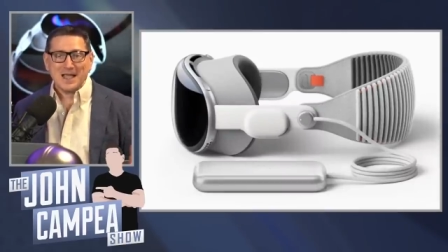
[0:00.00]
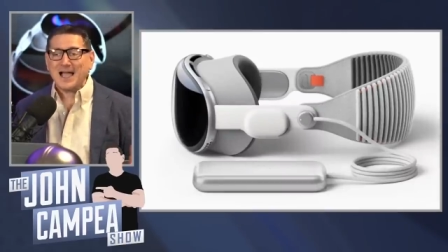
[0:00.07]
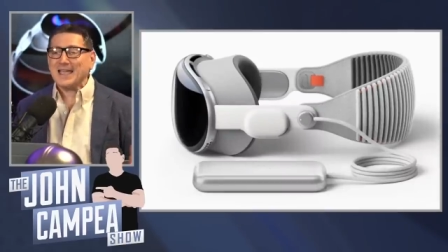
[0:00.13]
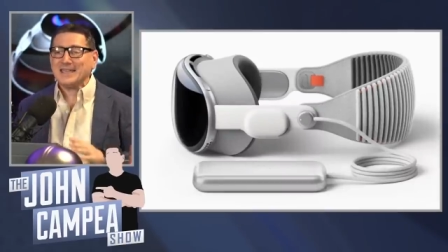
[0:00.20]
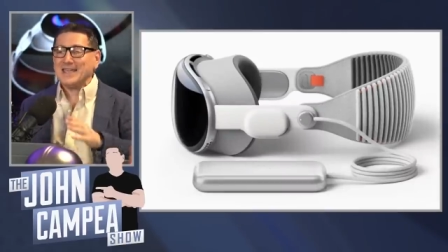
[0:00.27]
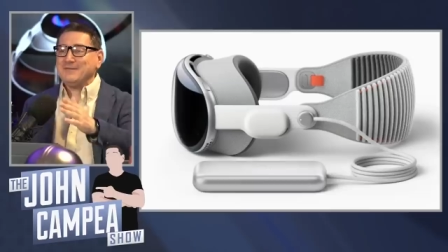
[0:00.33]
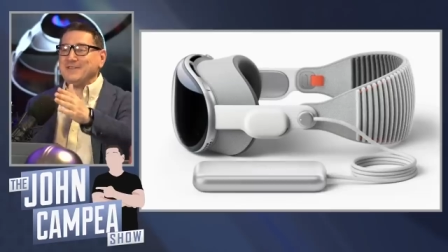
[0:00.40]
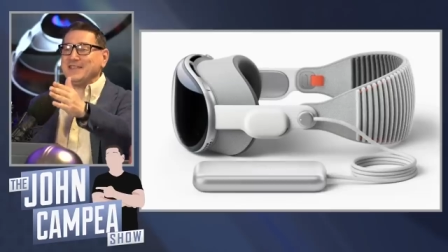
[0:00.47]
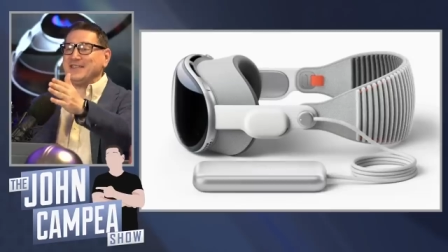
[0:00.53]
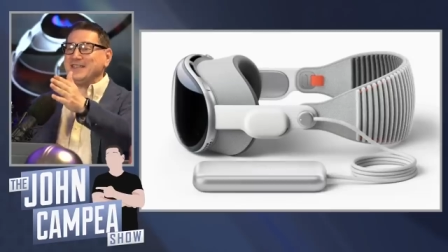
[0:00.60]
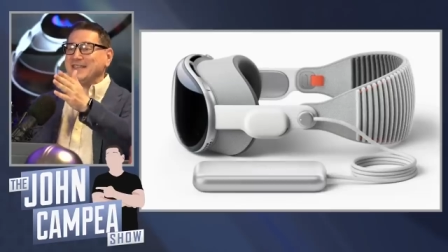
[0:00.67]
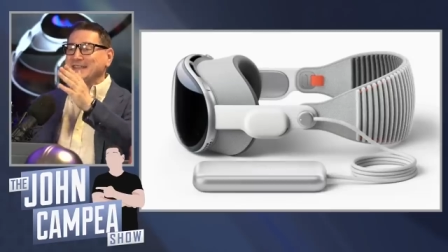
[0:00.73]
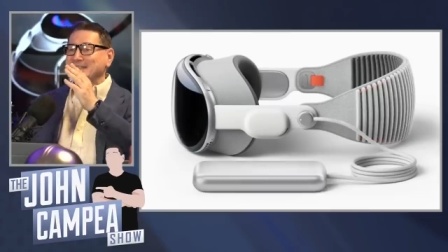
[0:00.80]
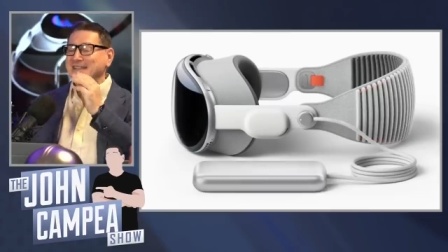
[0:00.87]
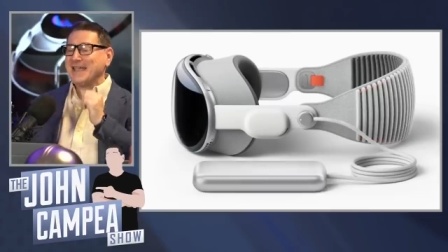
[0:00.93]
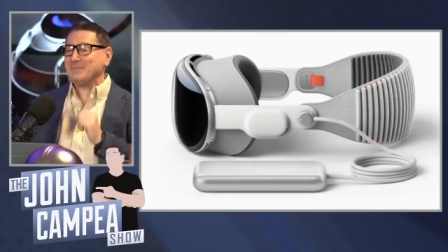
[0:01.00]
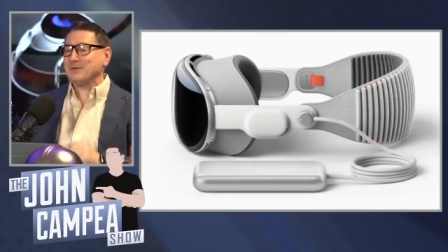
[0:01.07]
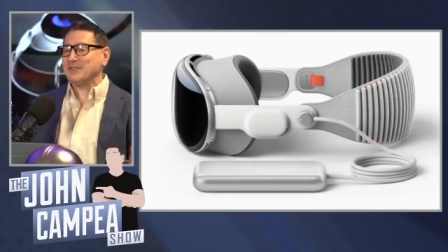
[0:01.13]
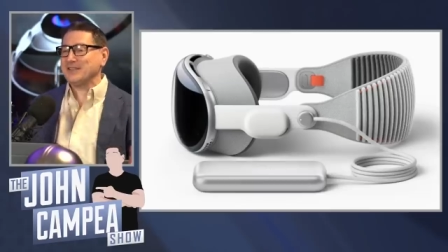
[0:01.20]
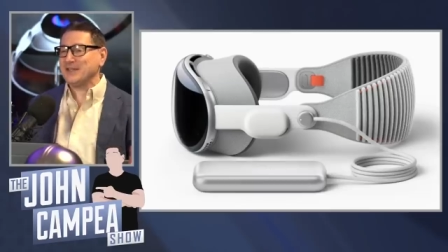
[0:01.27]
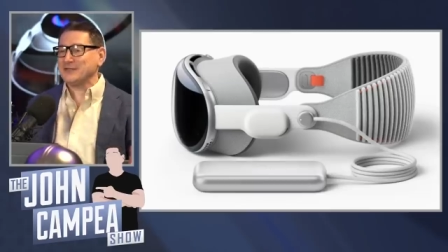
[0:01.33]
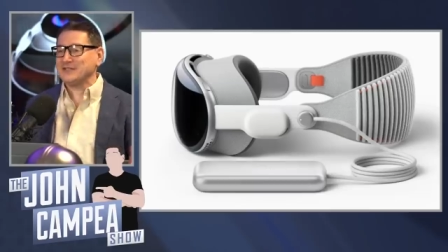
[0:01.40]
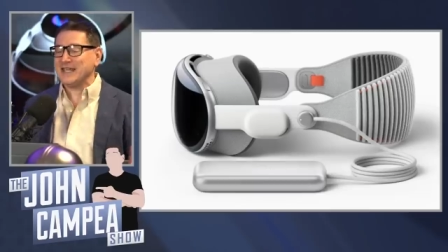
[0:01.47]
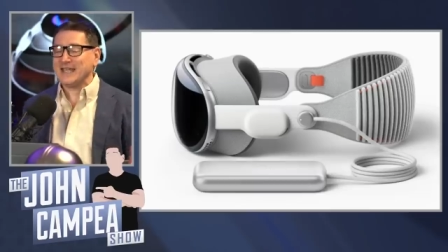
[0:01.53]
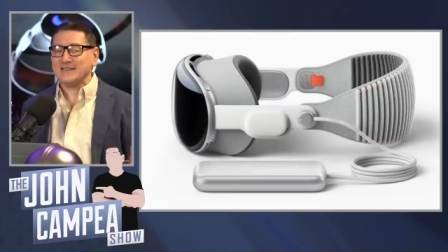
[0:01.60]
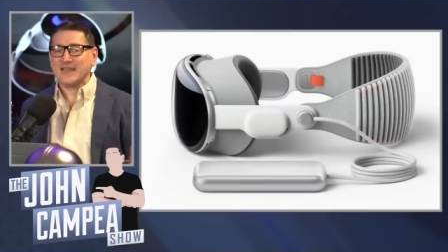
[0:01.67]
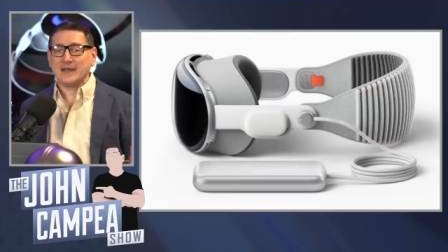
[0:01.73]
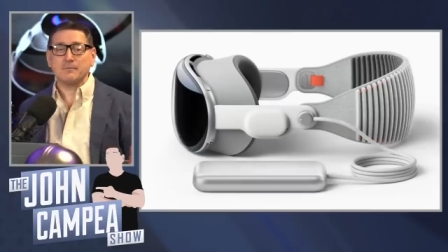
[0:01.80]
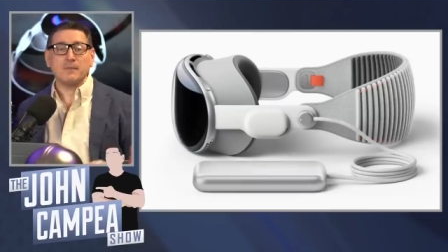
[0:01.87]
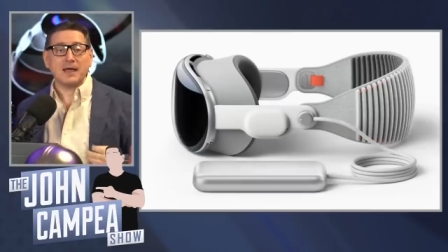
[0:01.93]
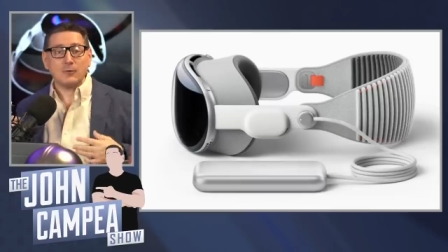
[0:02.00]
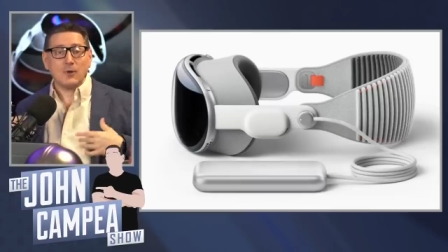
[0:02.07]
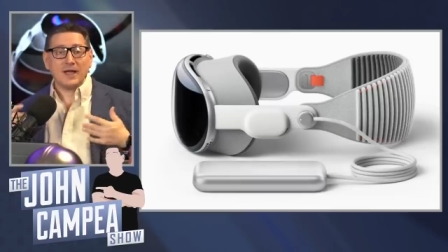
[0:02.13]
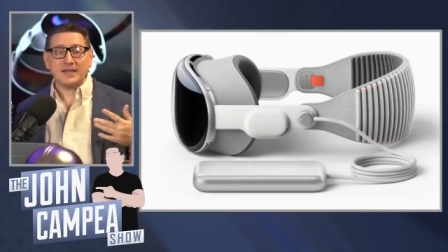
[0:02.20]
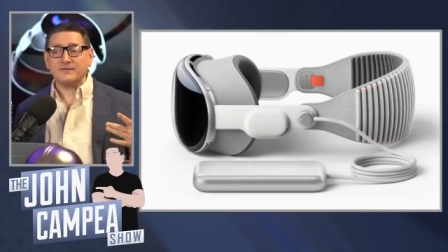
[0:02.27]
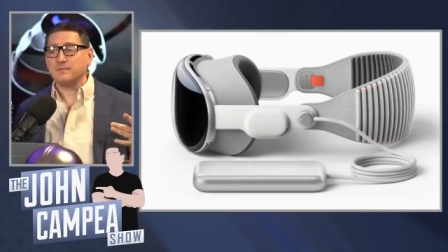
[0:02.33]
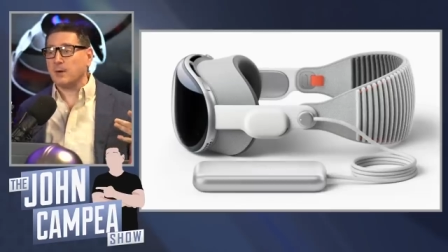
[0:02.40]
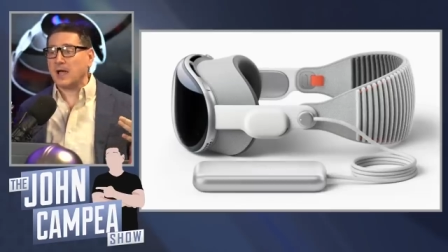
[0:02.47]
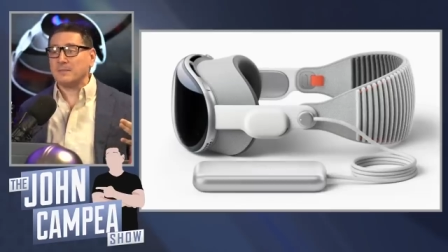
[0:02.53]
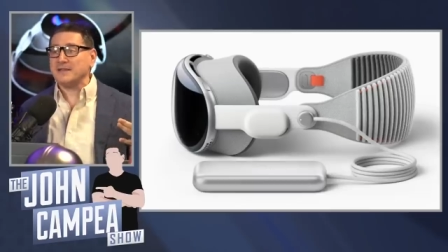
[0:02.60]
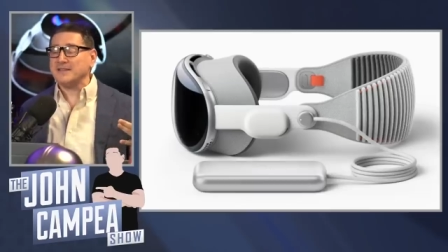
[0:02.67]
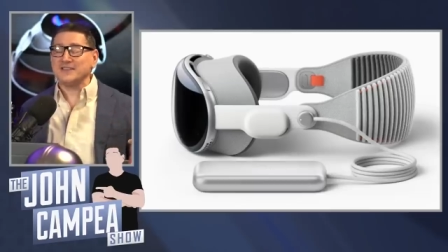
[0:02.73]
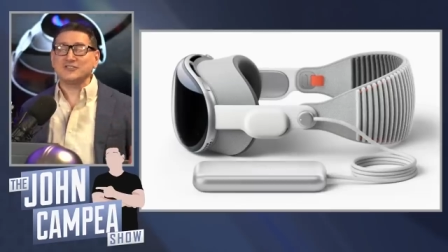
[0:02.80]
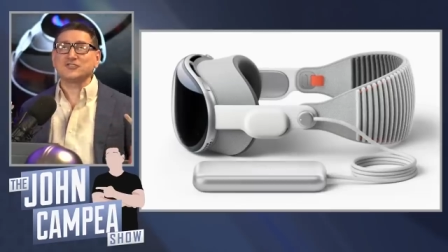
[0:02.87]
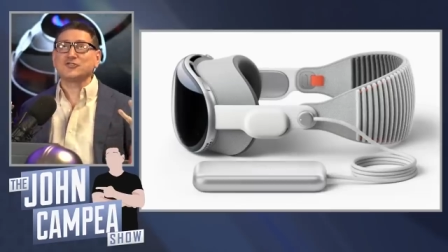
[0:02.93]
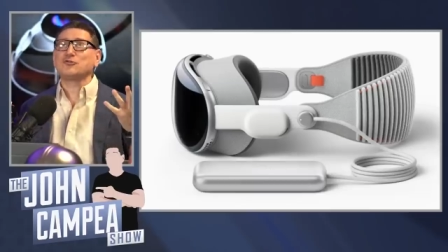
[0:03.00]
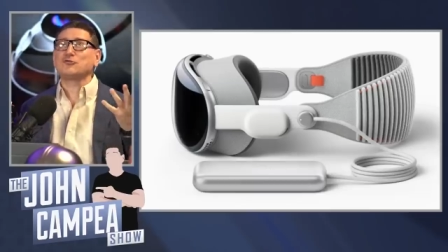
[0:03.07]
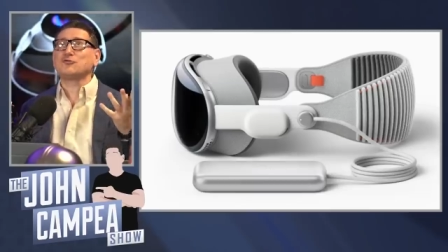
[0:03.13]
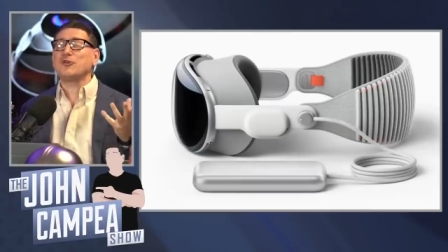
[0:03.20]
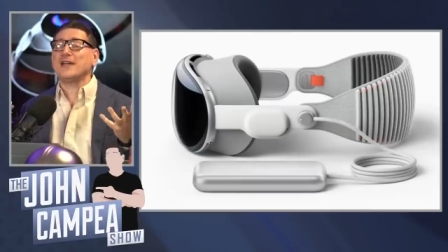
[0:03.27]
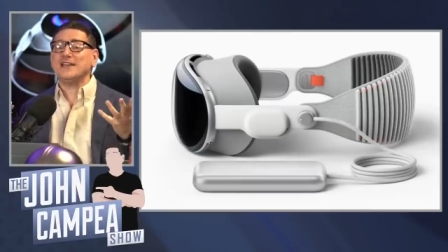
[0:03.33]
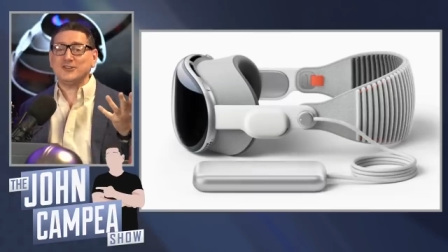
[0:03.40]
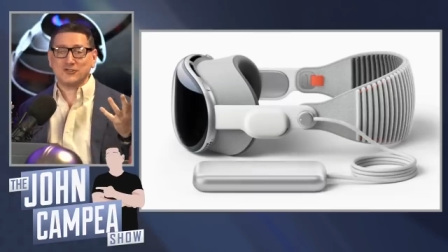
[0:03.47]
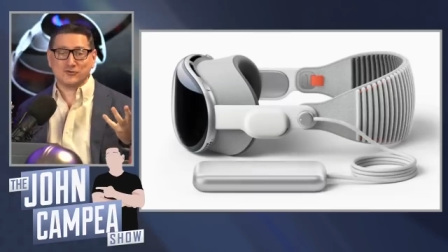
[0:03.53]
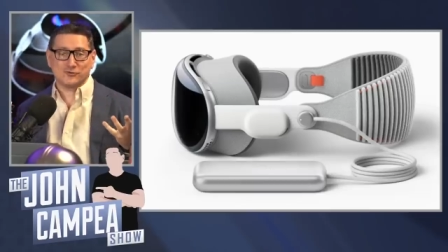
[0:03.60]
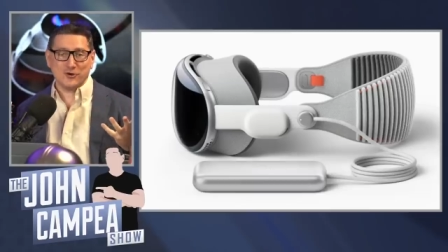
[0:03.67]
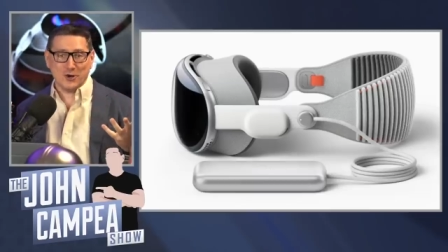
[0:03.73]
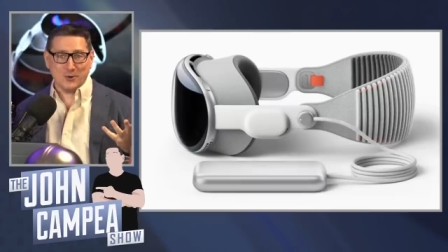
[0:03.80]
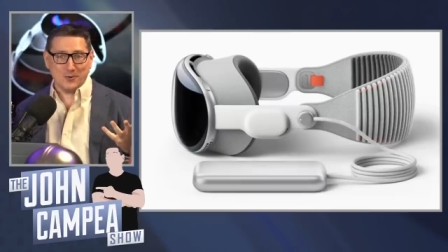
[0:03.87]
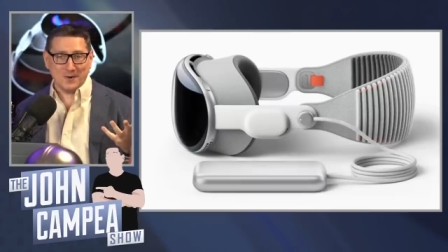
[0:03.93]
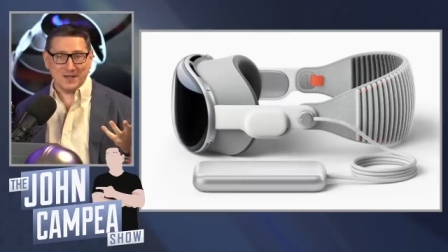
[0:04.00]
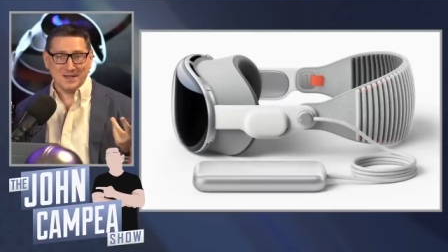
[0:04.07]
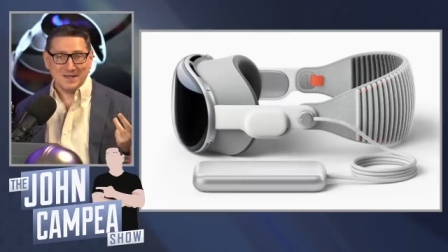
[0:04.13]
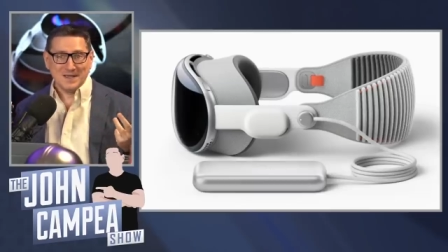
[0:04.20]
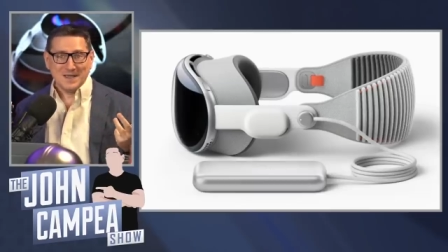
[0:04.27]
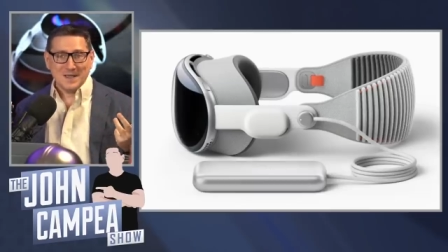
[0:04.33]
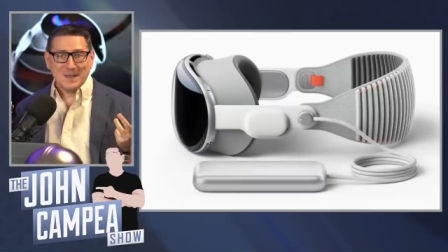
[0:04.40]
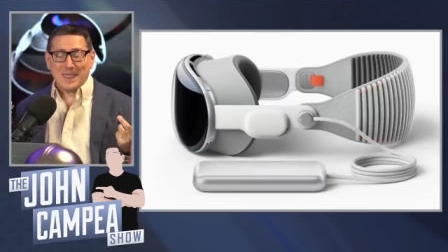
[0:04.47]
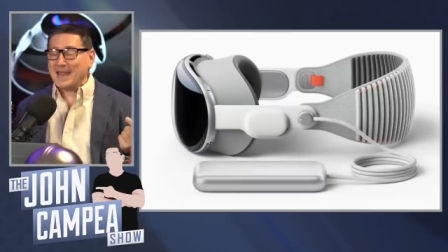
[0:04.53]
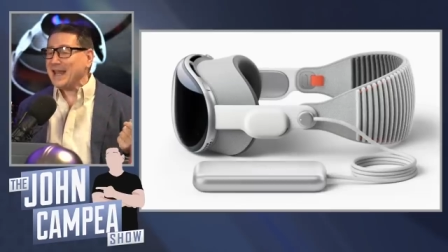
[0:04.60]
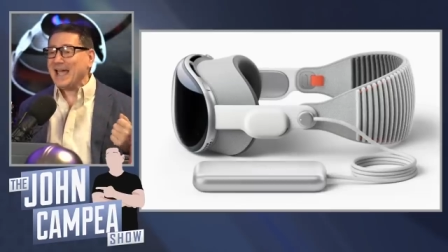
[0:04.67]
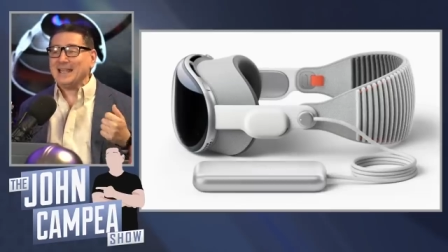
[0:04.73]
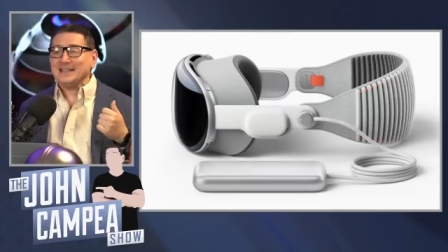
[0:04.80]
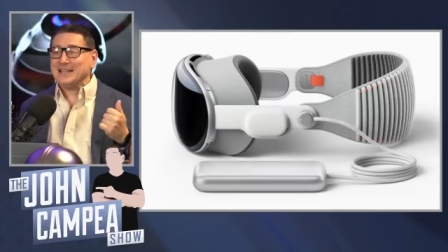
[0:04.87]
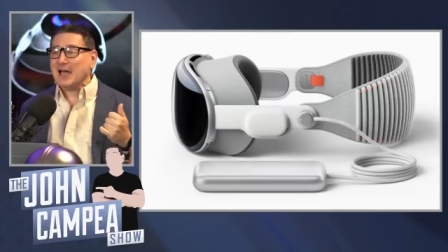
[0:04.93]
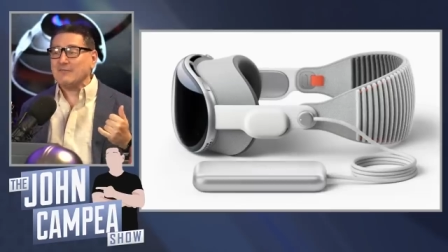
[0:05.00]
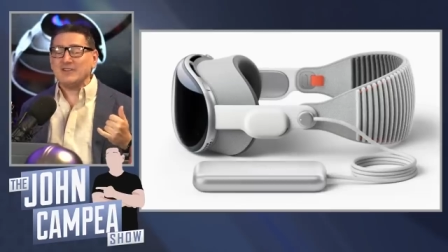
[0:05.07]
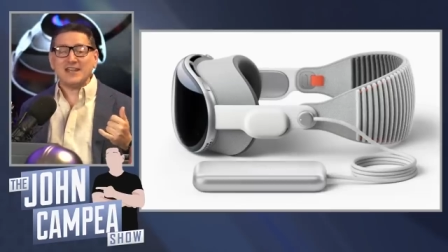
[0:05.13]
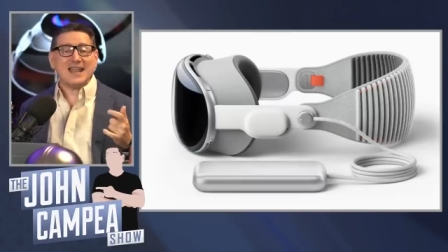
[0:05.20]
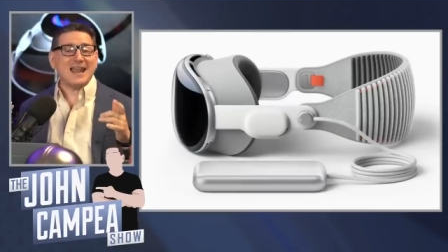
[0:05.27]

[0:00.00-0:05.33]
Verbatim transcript: I gave the example the other day that my wife bought me this great drone, and I loved it.